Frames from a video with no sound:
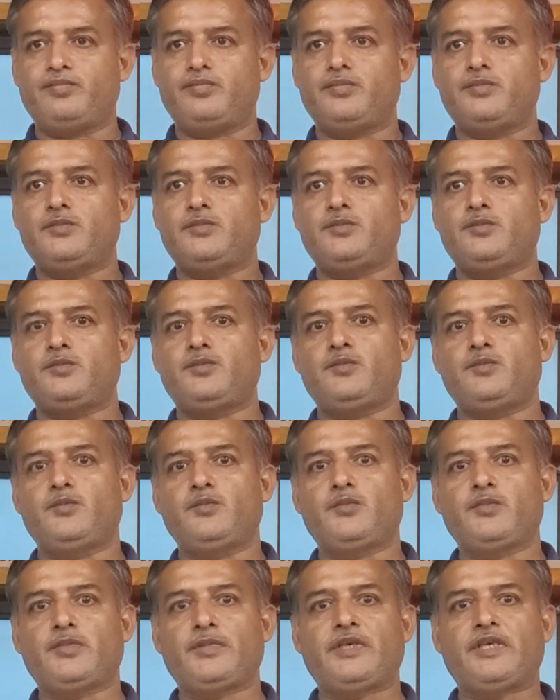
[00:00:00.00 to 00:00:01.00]

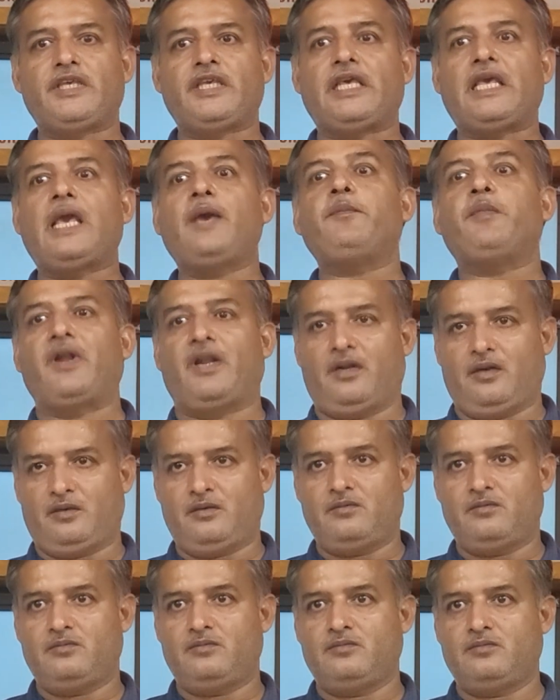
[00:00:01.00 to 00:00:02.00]
mm, cable,
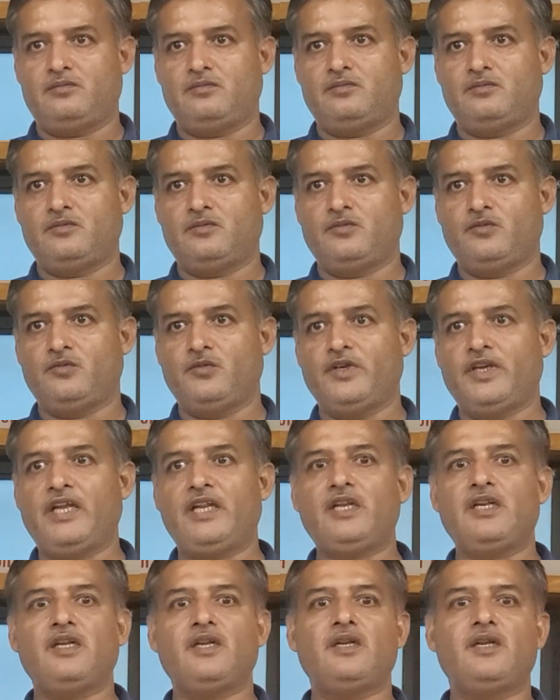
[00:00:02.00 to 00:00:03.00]
we
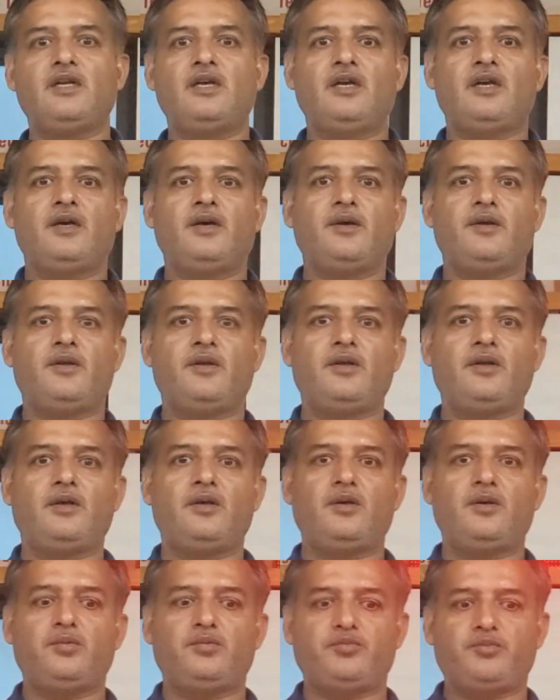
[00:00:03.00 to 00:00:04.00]
can
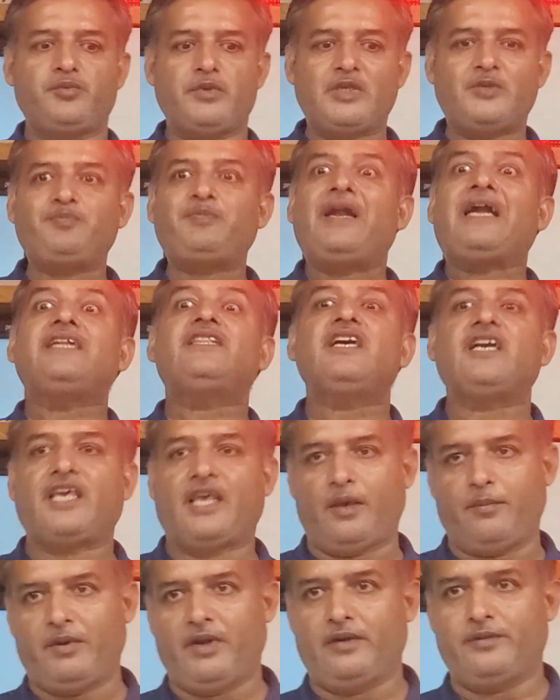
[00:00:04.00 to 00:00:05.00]
spread the
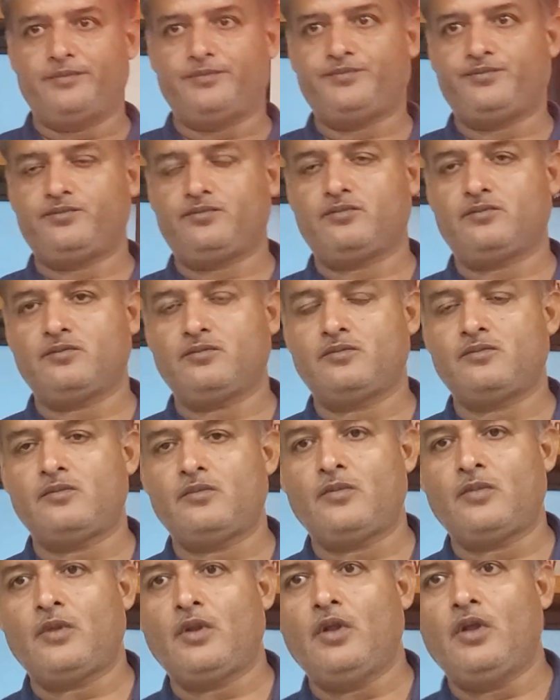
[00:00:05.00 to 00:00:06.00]
cable.
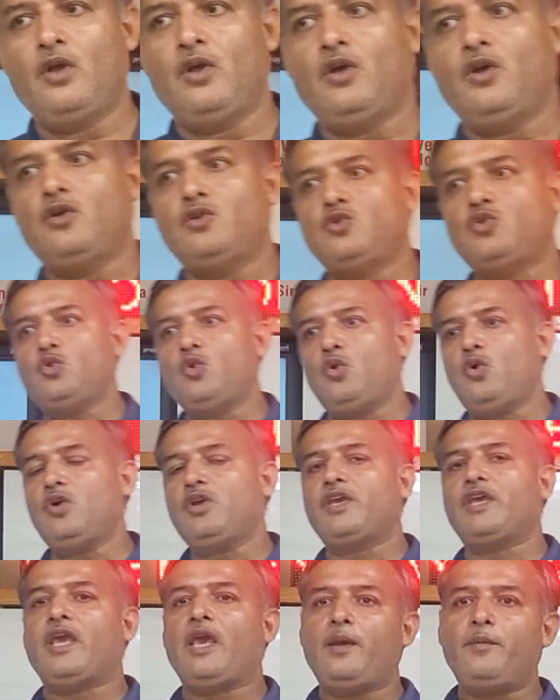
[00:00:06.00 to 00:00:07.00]

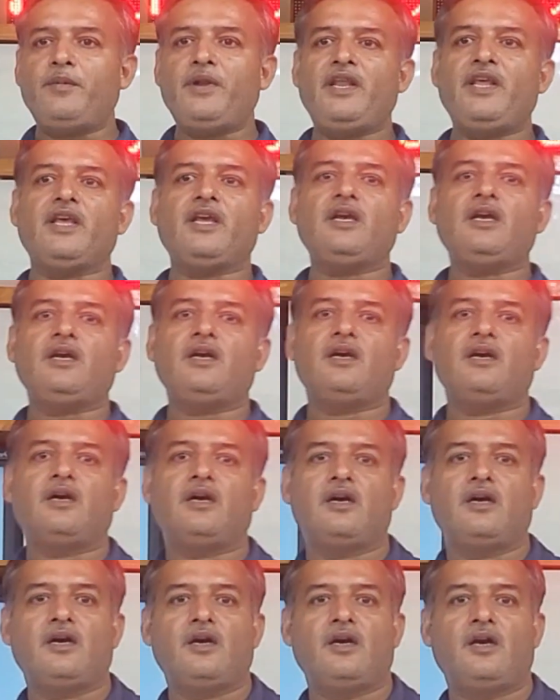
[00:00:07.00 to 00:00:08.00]
So cabling
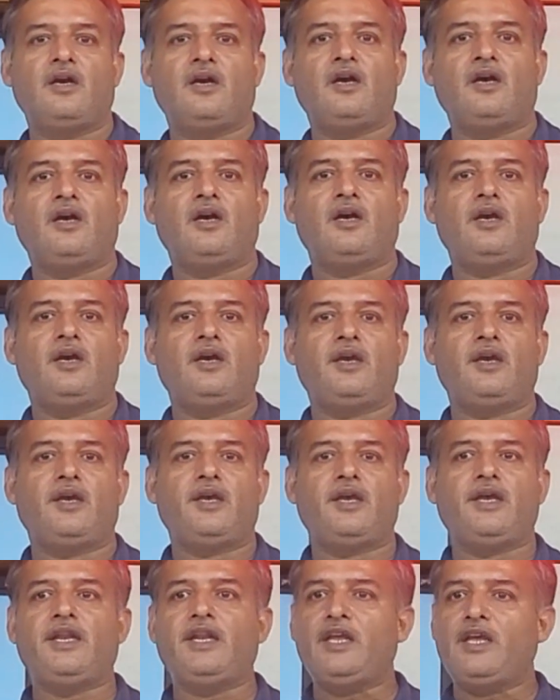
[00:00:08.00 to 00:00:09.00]

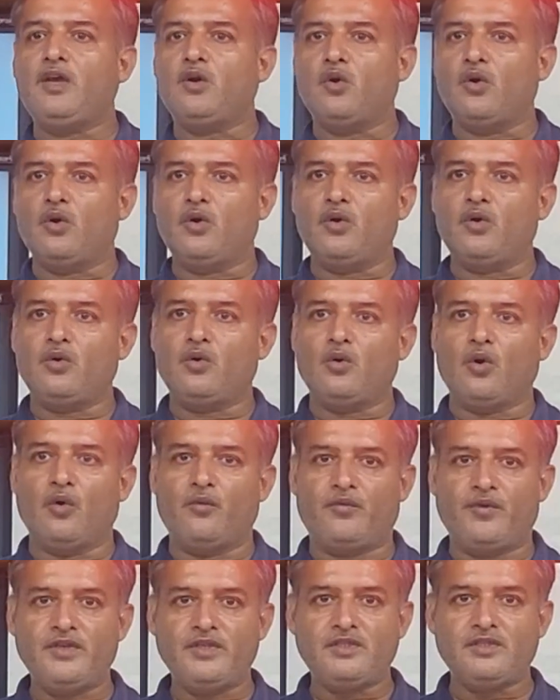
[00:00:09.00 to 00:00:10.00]
in a
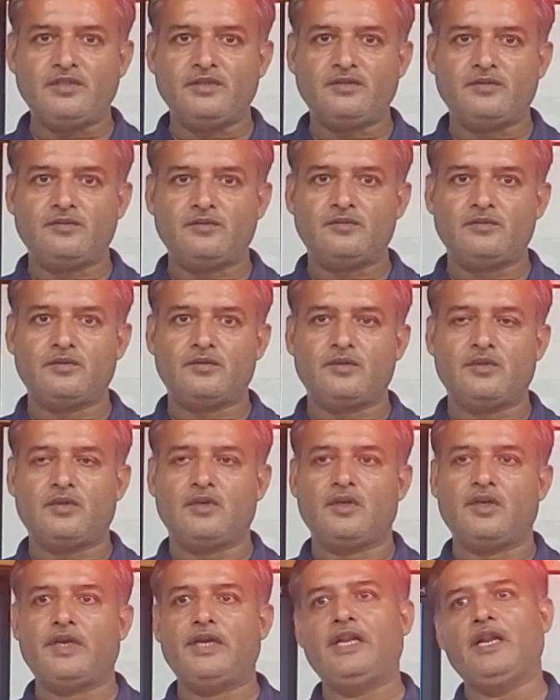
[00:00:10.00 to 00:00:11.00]
office,
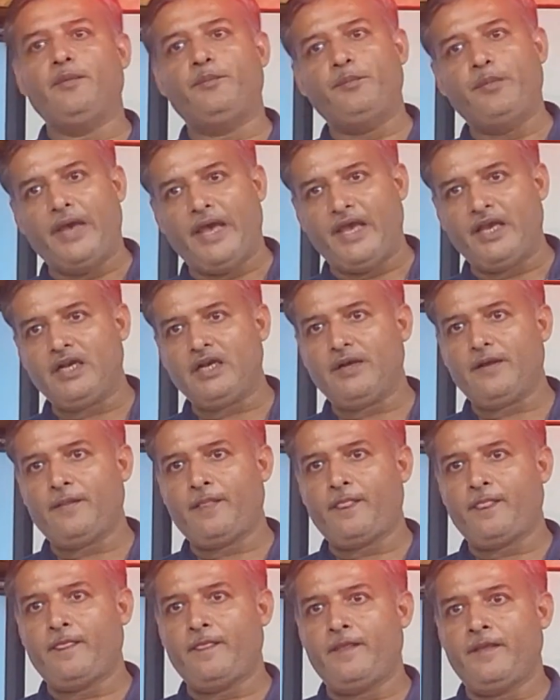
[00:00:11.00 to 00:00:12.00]
in a bank,
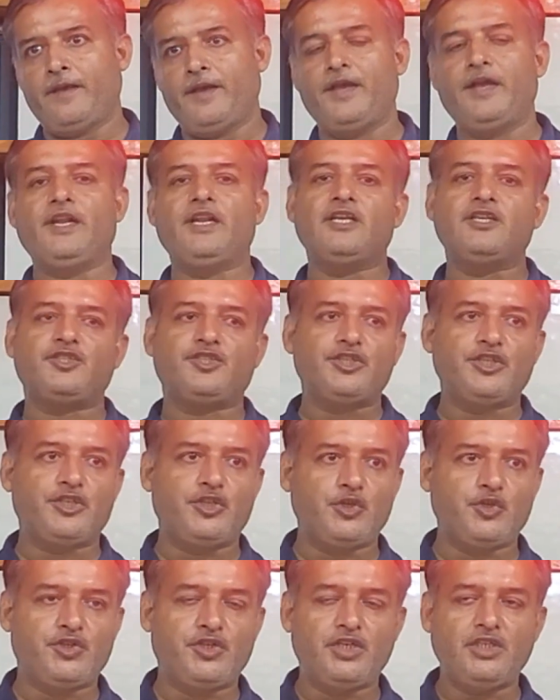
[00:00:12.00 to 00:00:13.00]
in an
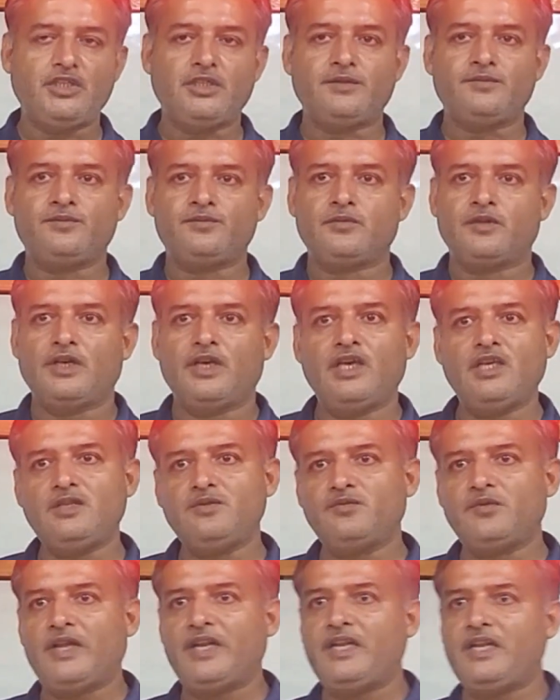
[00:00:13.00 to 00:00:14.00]
institution
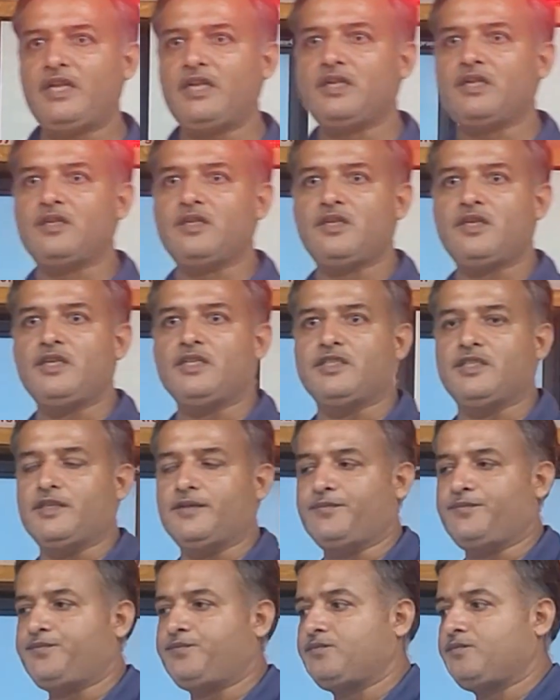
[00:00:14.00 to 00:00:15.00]
is very
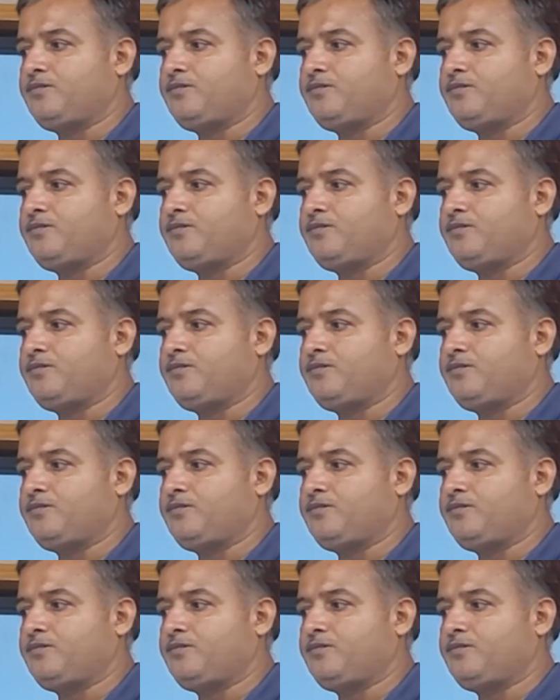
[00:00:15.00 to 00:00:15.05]
easy.